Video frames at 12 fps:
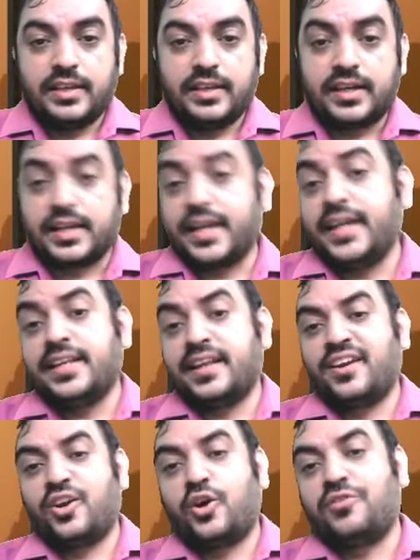the
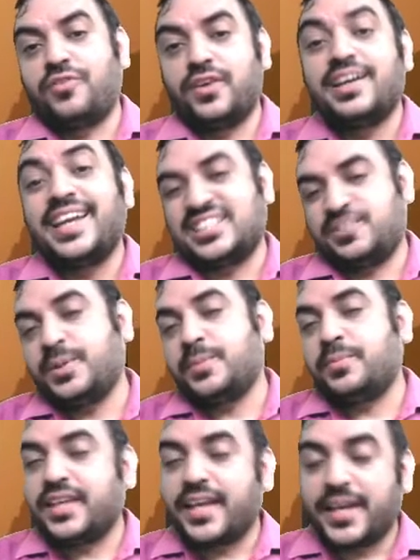criterion of
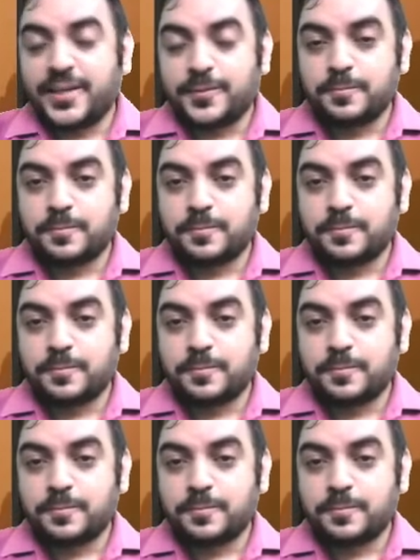SPPI.